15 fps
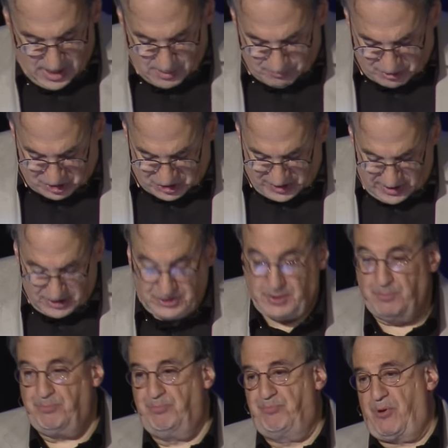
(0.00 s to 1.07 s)
Proceeded to
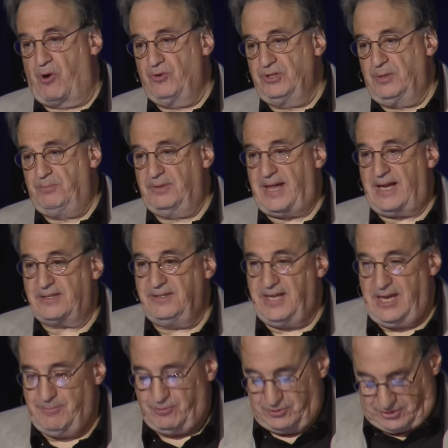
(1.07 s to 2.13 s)
burn the black
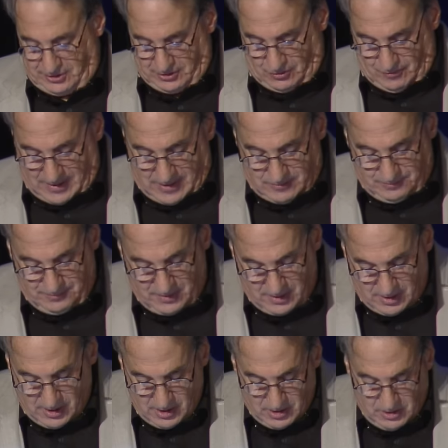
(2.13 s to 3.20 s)
neighborhood to the ground,
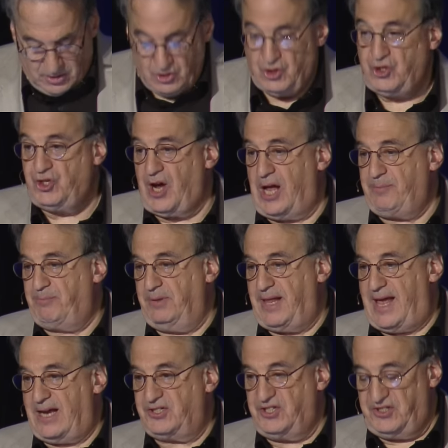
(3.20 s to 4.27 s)
shot
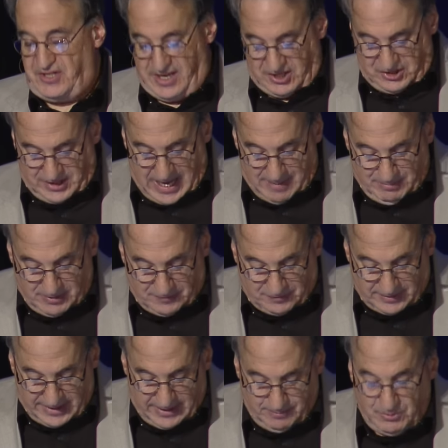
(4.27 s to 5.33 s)
blacks as they escaped the
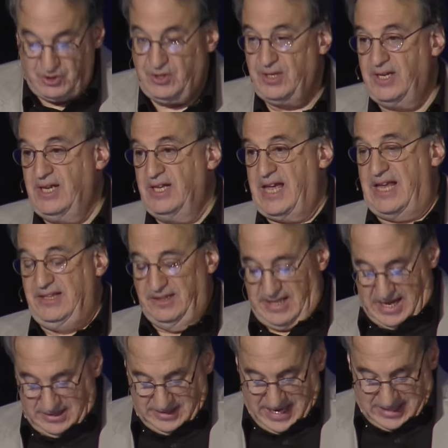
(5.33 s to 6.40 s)
flames,
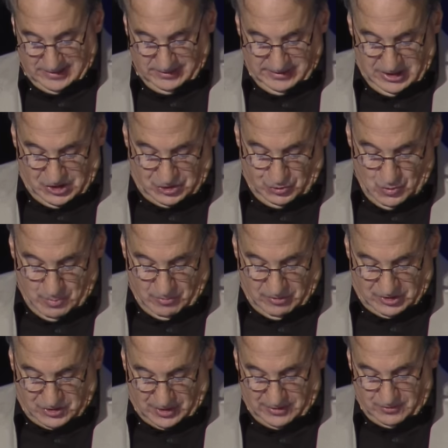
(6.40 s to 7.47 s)
and lynched
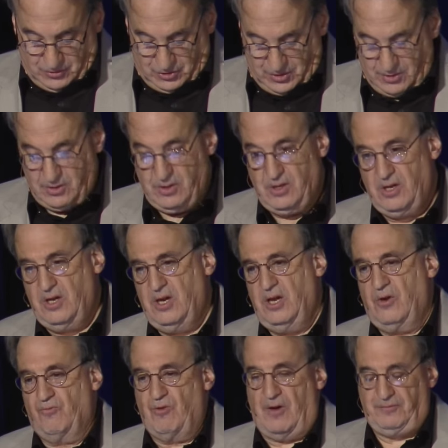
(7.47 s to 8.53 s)
numerous others.
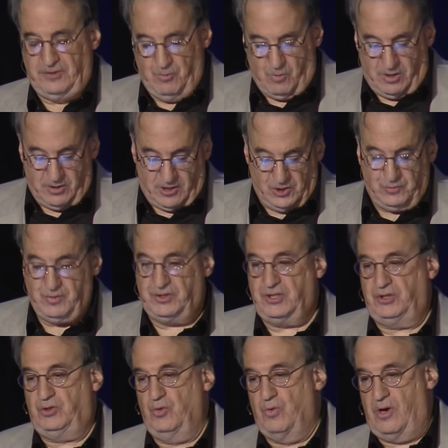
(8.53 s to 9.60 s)
Roughly 100 to
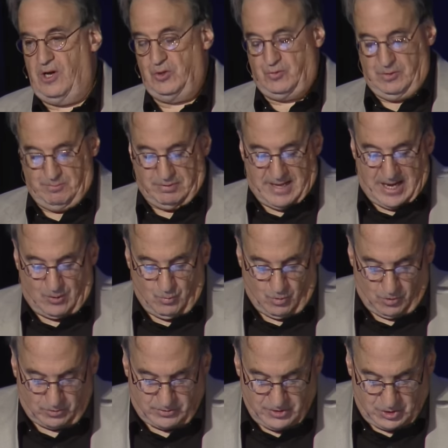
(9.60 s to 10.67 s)
200 black
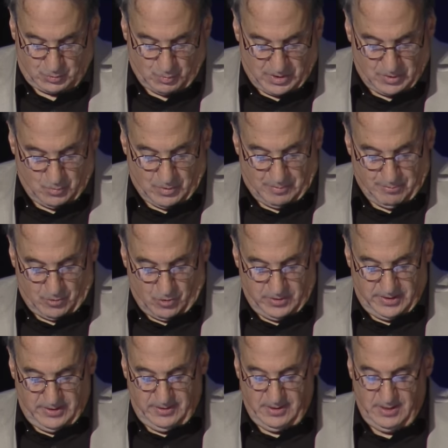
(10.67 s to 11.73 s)
workers were
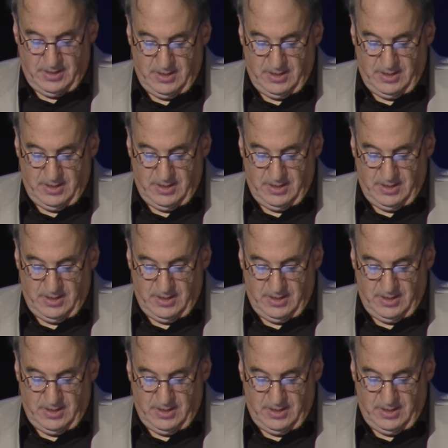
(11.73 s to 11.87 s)
murdered.